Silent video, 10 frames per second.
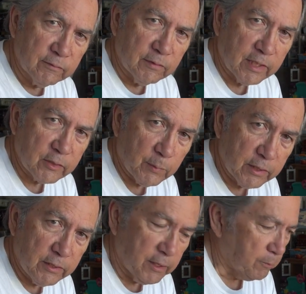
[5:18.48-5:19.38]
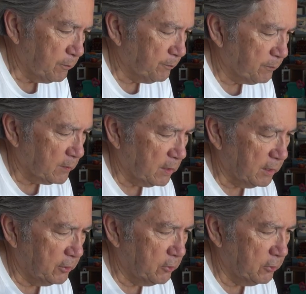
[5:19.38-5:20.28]
that's my tip. I
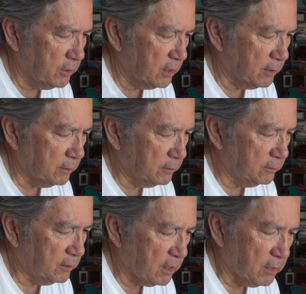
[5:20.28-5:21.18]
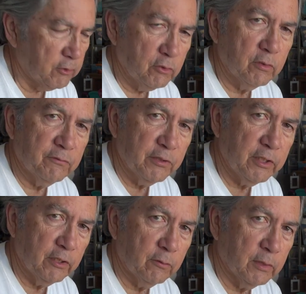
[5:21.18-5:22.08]
could not not do a
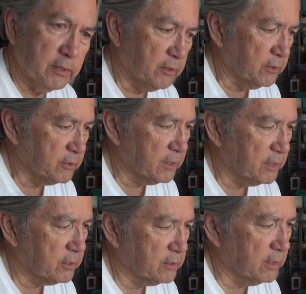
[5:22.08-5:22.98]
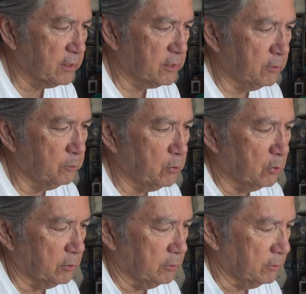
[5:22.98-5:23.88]
video on this. That's that's
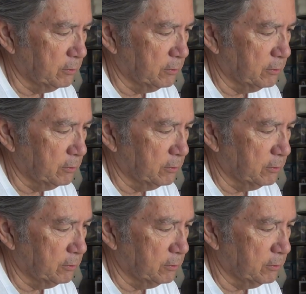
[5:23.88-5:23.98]
important.